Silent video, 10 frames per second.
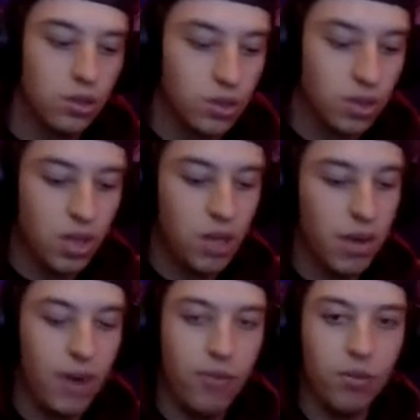Just keep
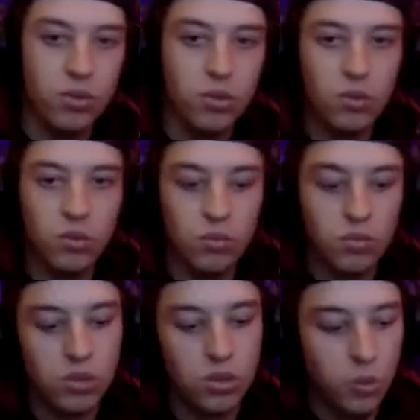having him do
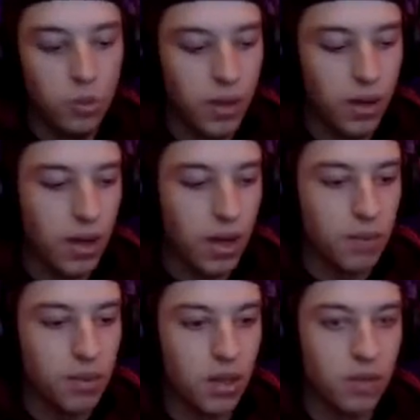Superman Cam
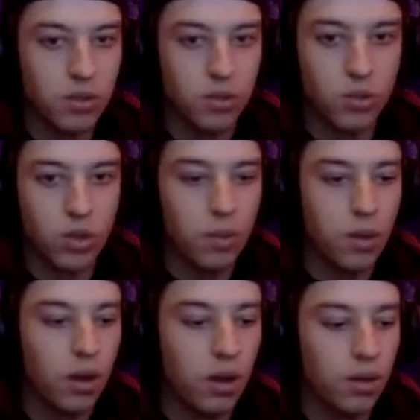stuff. Just run the
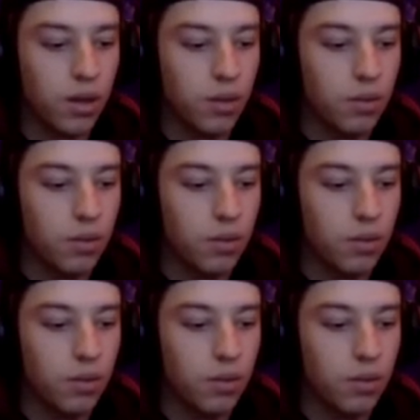ball all day with him.